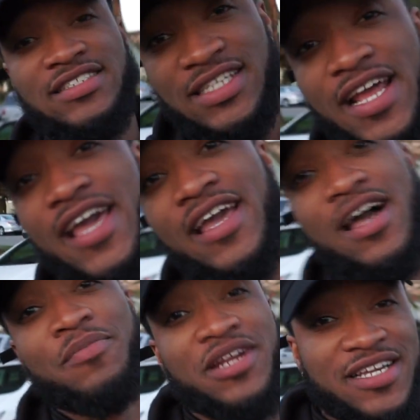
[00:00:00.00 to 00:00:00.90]
And today,
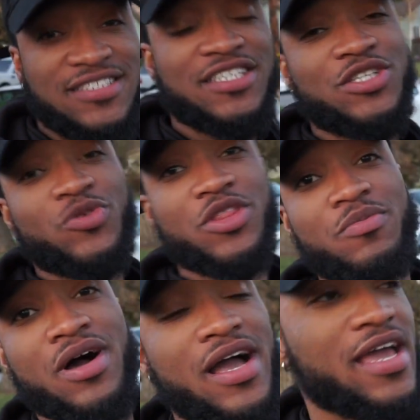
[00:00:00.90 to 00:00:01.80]
I'm gonna continue with
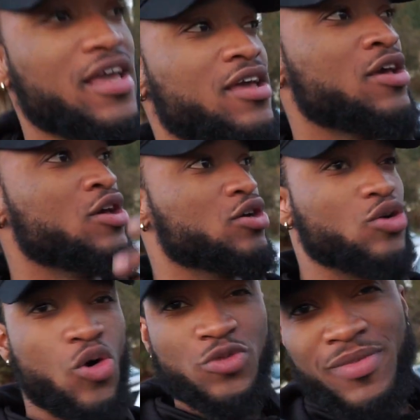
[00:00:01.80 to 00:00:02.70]
my
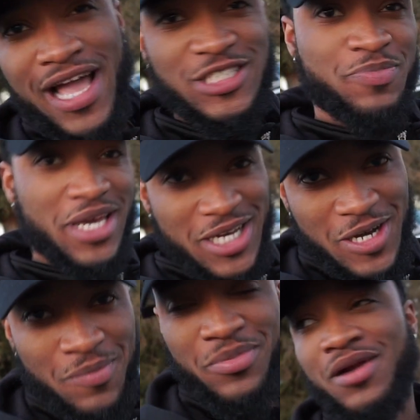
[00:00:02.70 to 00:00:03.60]
gold match
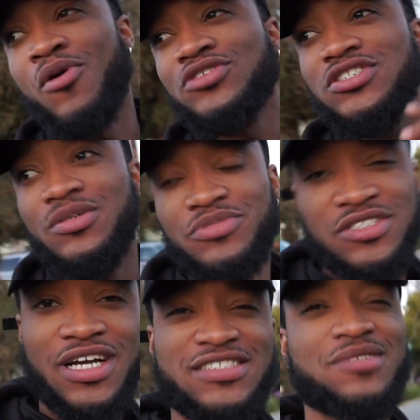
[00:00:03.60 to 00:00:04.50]
pickup, but I'm also gonna bring
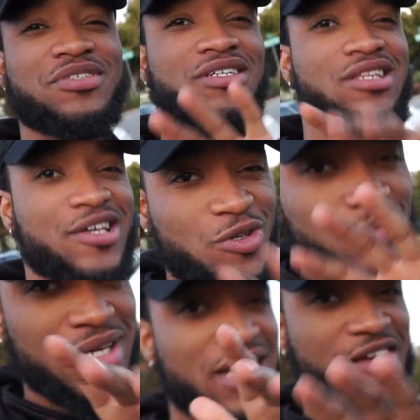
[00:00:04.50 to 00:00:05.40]
you guys something a little
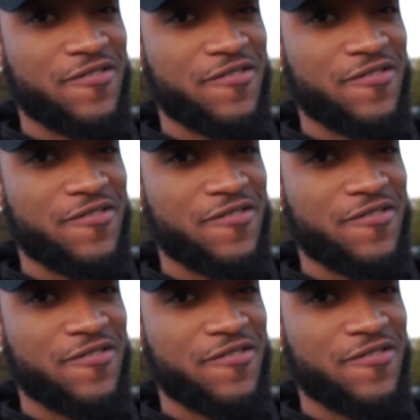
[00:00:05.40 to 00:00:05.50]
bit